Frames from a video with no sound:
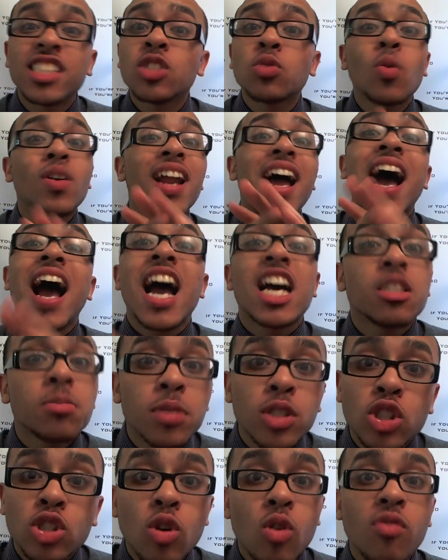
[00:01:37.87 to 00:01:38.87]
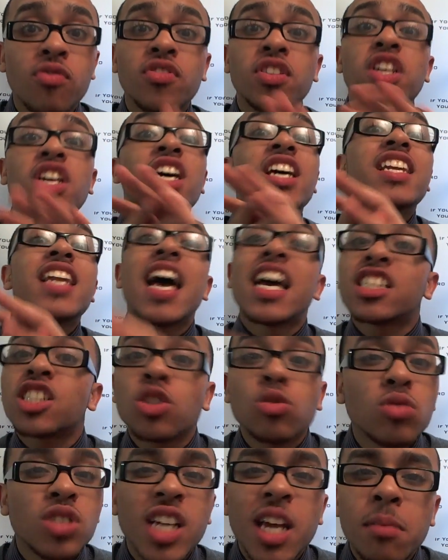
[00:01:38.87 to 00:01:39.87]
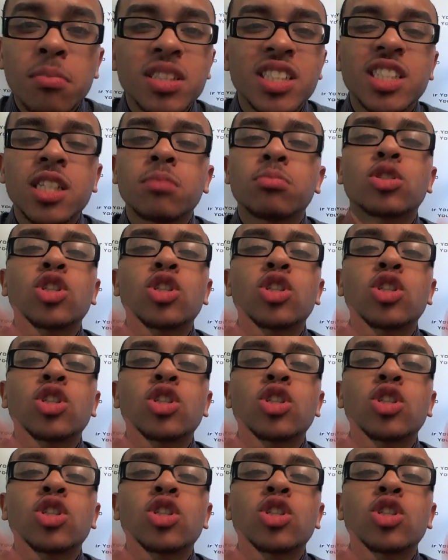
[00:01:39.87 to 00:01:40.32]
He's won a Heisman Trophy, national championship.